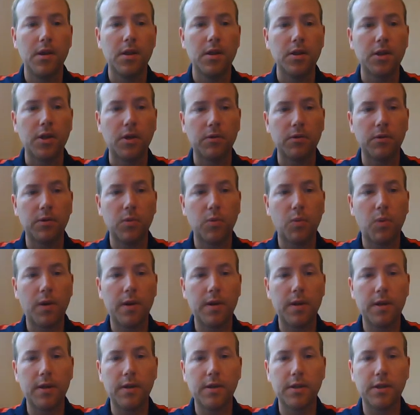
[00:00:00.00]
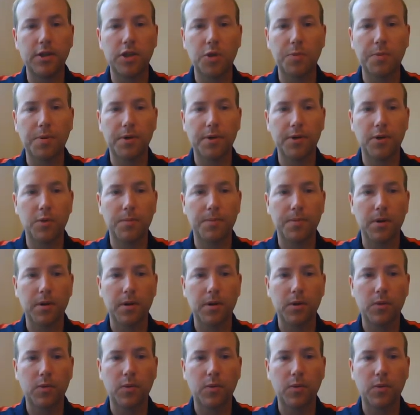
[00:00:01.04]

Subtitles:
So what is a Jupyter Notebook?